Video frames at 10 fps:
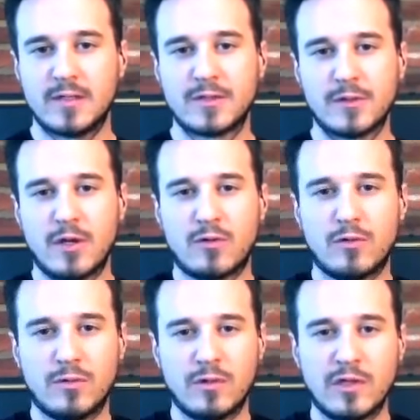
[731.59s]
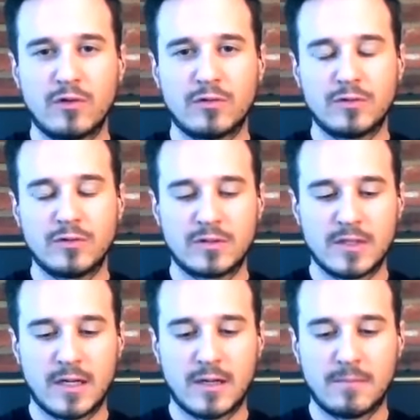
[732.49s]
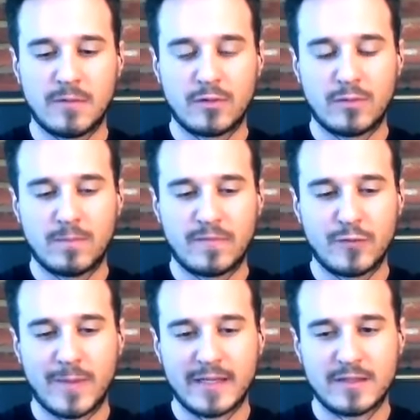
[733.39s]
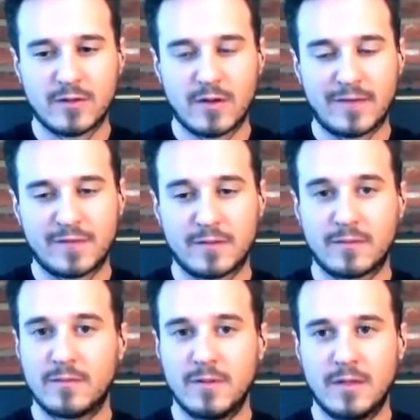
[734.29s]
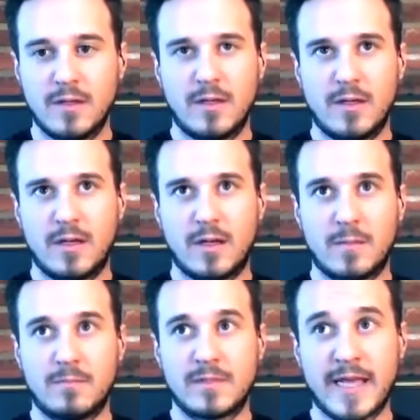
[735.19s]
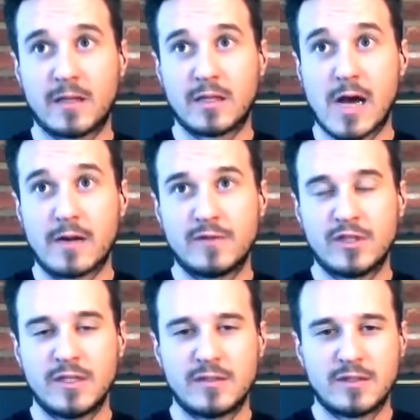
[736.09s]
So local food banks don't often take a lot of cheese.